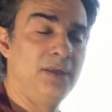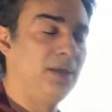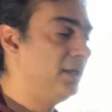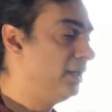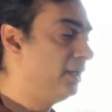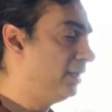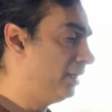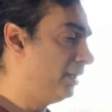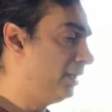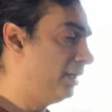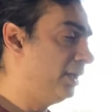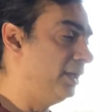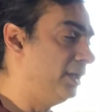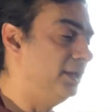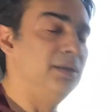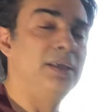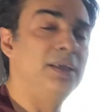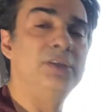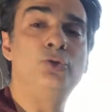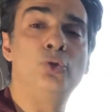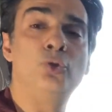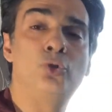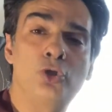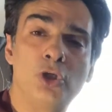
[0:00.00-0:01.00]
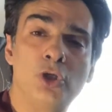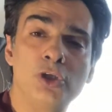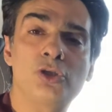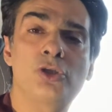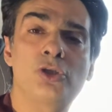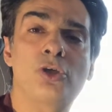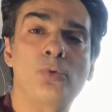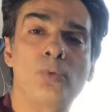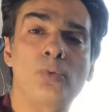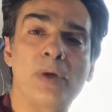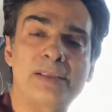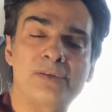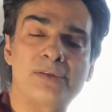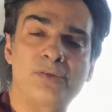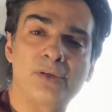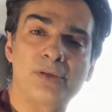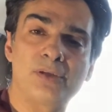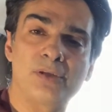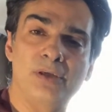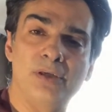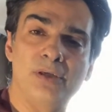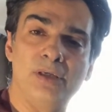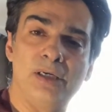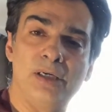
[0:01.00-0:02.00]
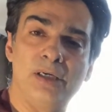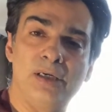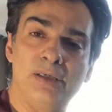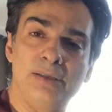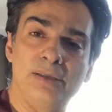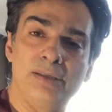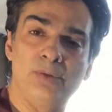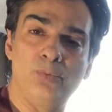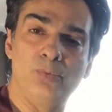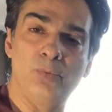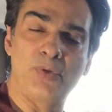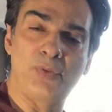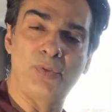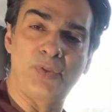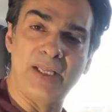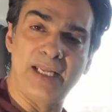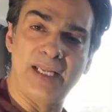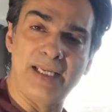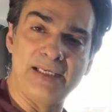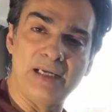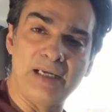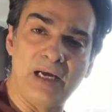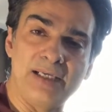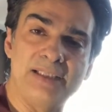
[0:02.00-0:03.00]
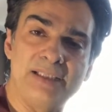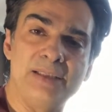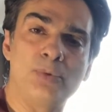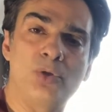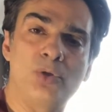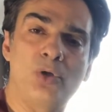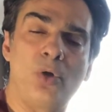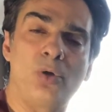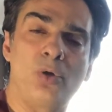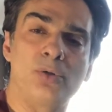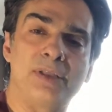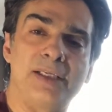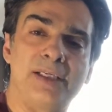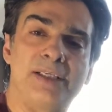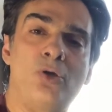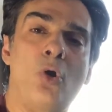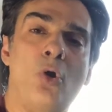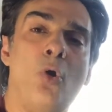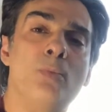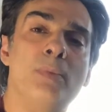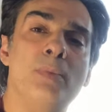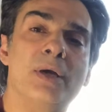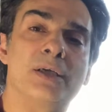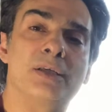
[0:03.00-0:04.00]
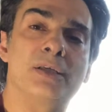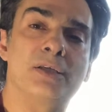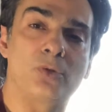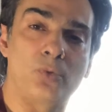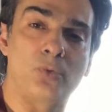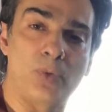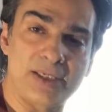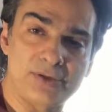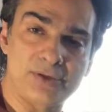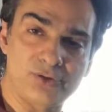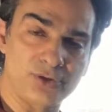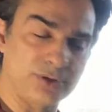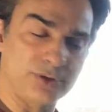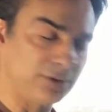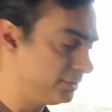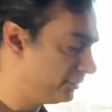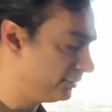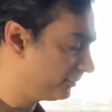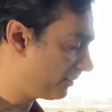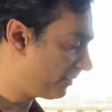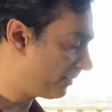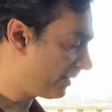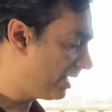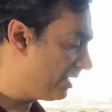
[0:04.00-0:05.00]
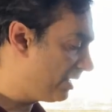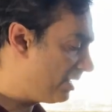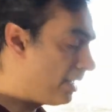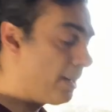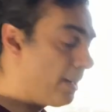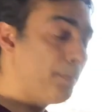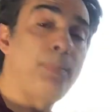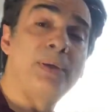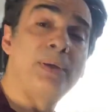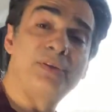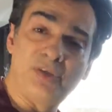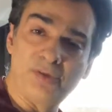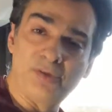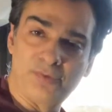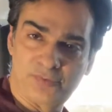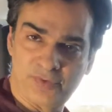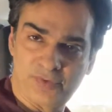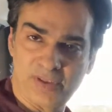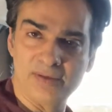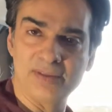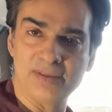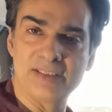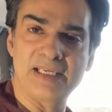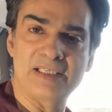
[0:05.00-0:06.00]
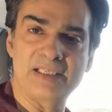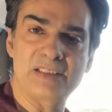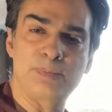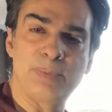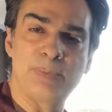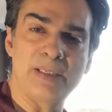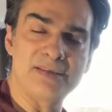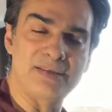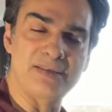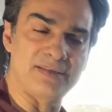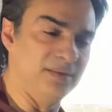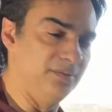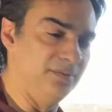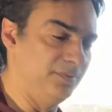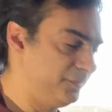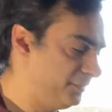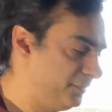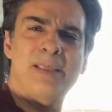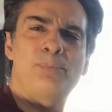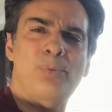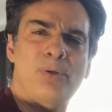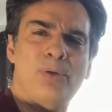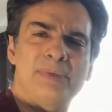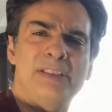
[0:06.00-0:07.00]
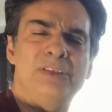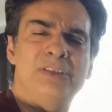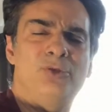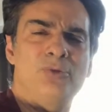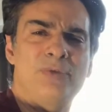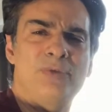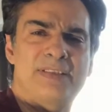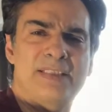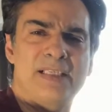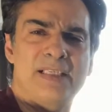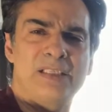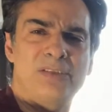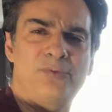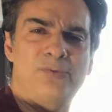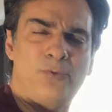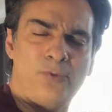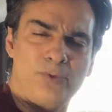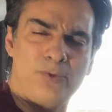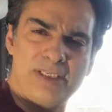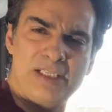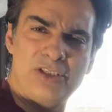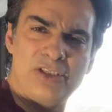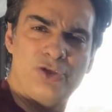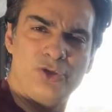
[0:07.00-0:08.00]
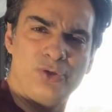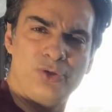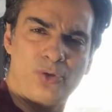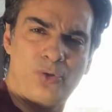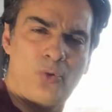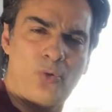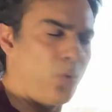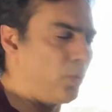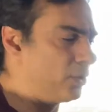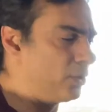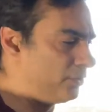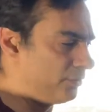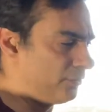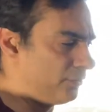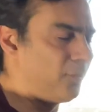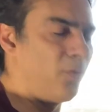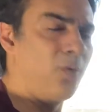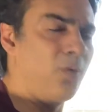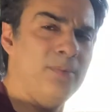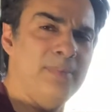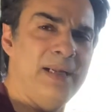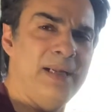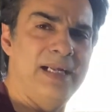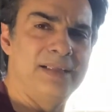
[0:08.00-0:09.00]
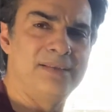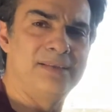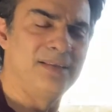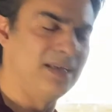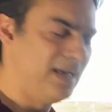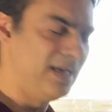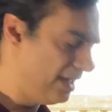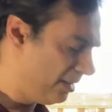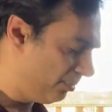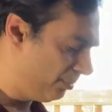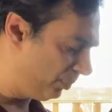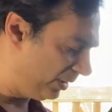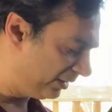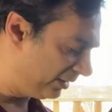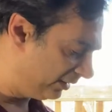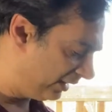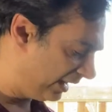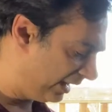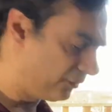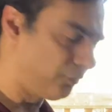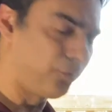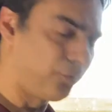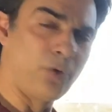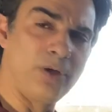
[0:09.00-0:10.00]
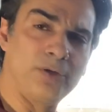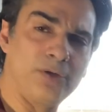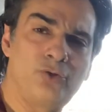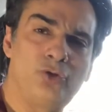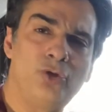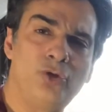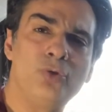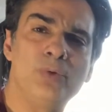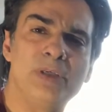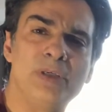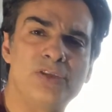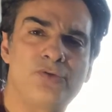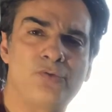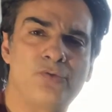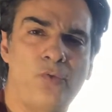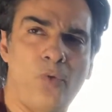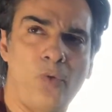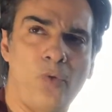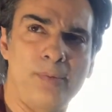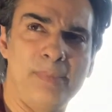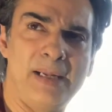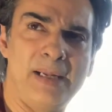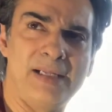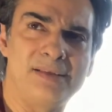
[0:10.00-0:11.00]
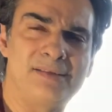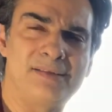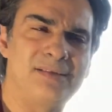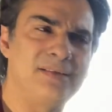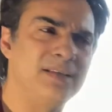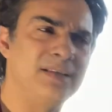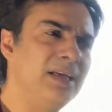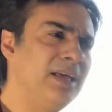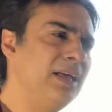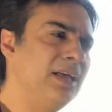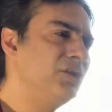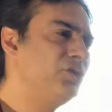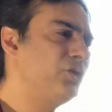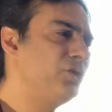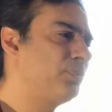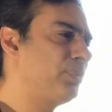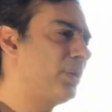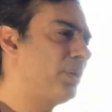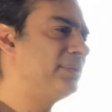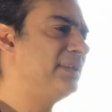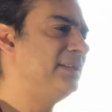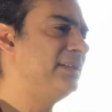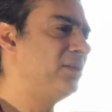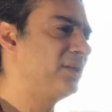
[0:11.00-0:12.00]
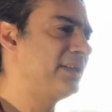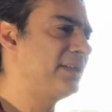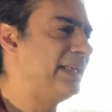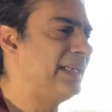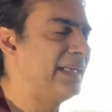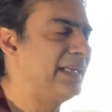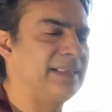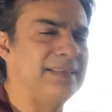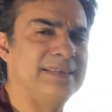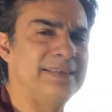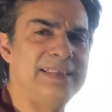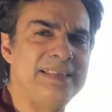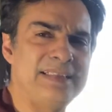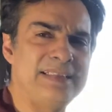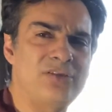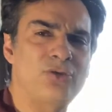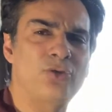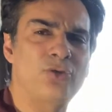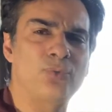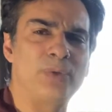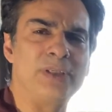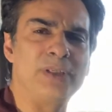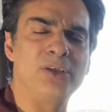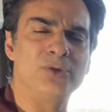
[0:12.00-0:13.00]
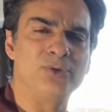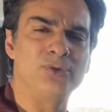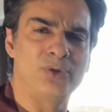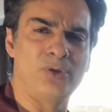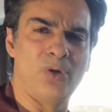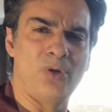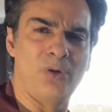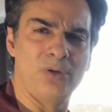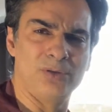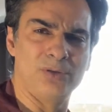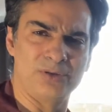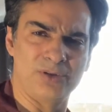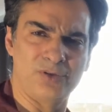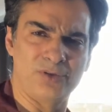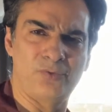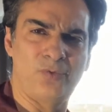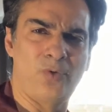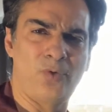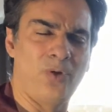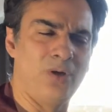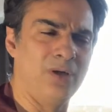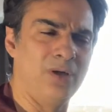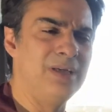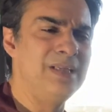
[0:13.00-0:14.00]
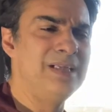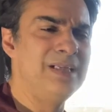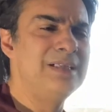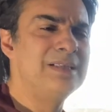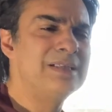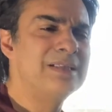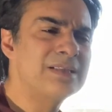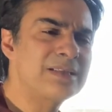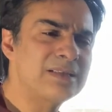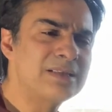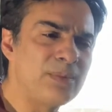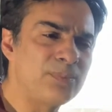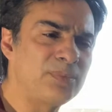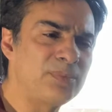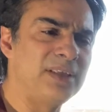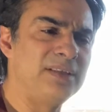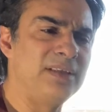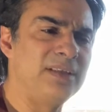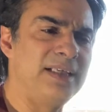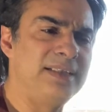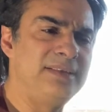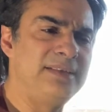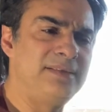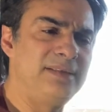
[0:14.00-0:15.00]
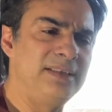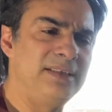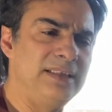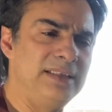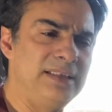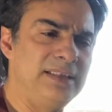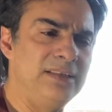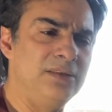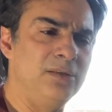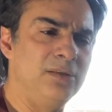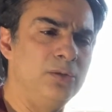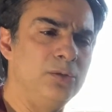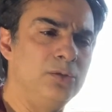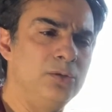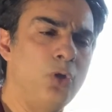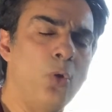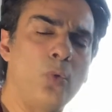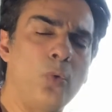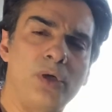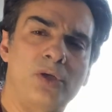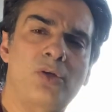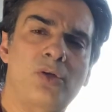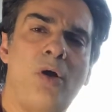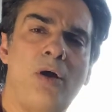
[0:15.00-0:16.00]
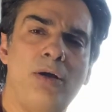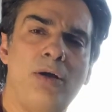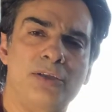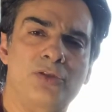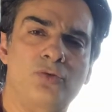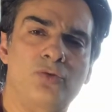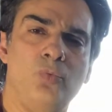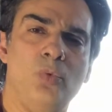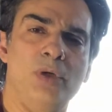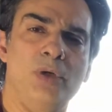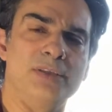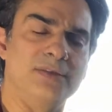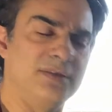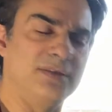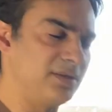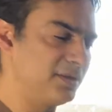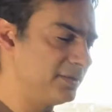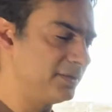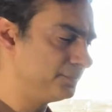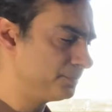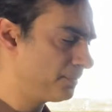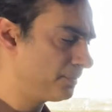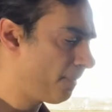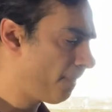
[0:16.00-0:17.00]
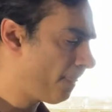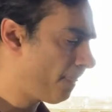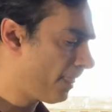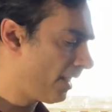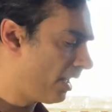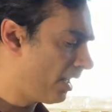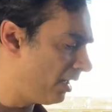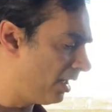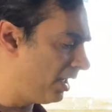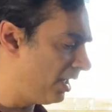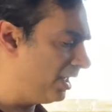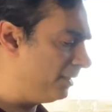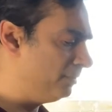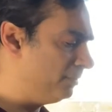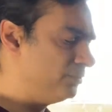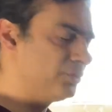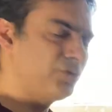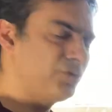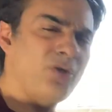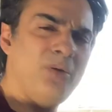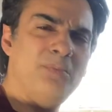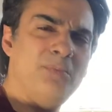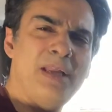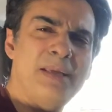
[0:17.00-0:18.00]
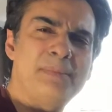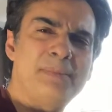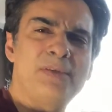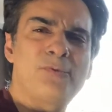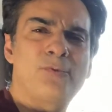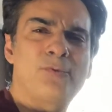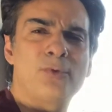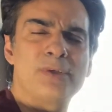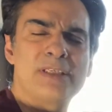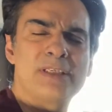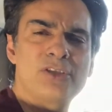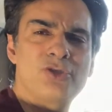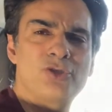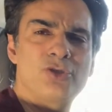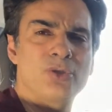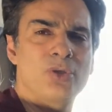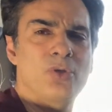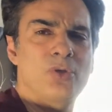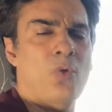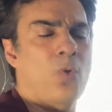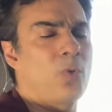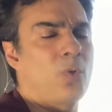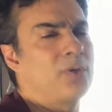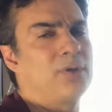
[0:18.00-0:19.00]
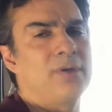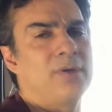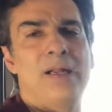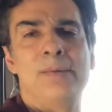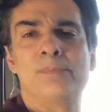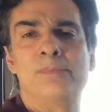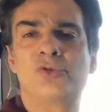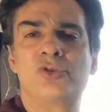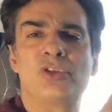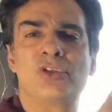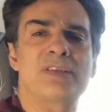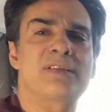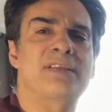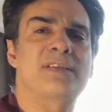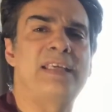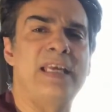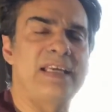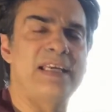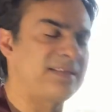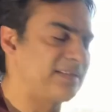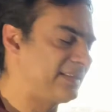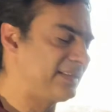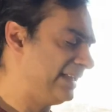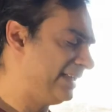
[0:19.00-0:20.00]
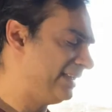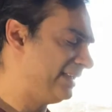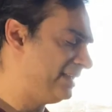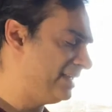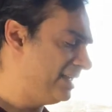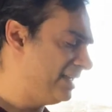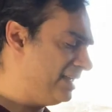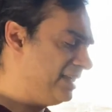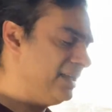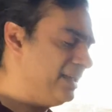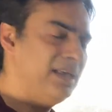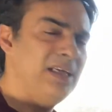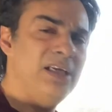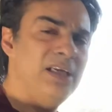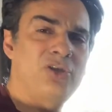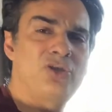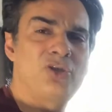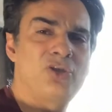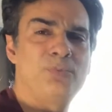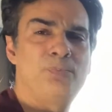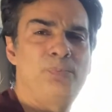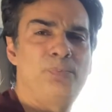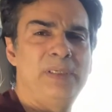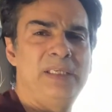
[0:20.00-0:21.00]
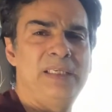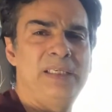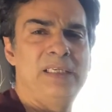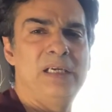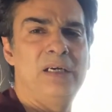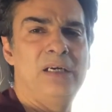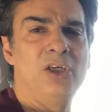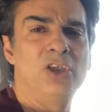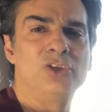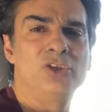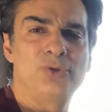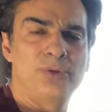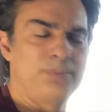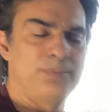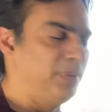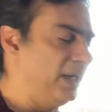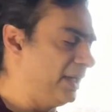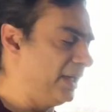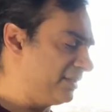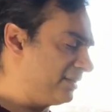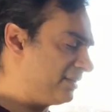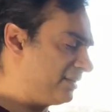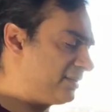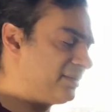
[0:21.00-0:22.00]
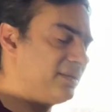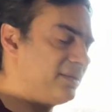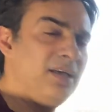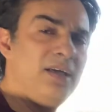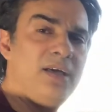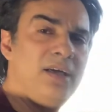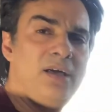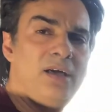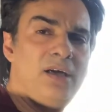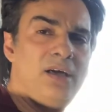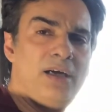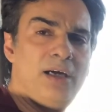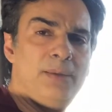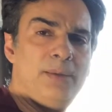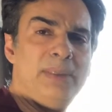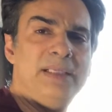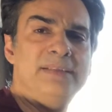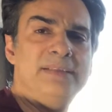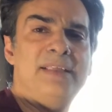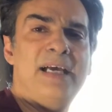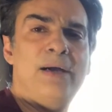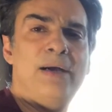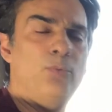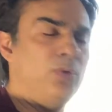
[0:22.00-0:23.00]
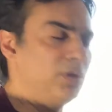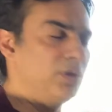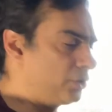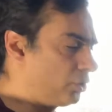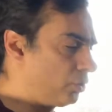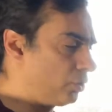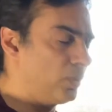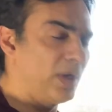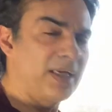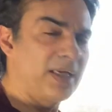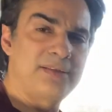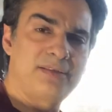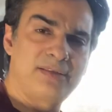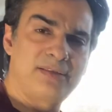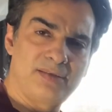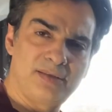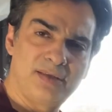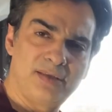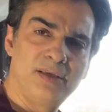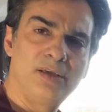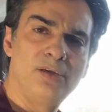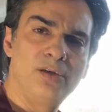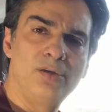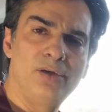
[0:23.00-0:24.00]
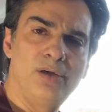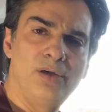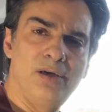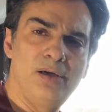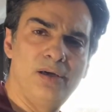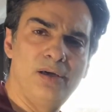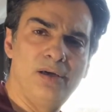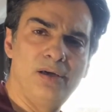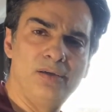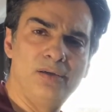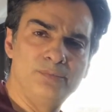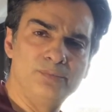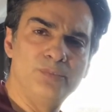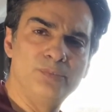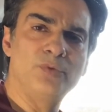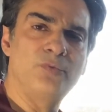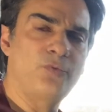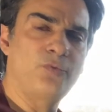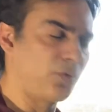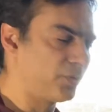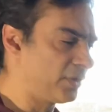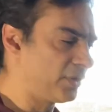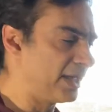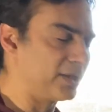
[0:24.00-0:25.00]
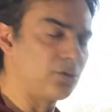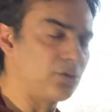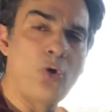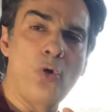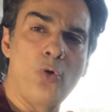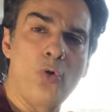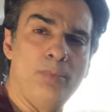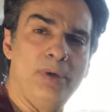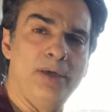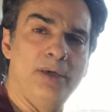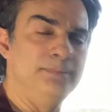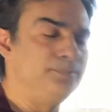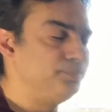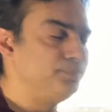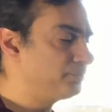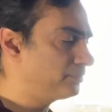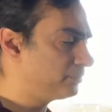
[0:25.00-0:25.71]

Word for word: uh, you could correct uh, with a item called a coma corrector but they're fairly expensive. They probably do sell it for an inch and a quarter format, but like for a two inch format, you're probably looking at at least $300 for something like the lower cost ones. Um, so maybe for an inch and a quarter, I'm just guessing it could be a hundred bucks um, and that will correct um, for that coma.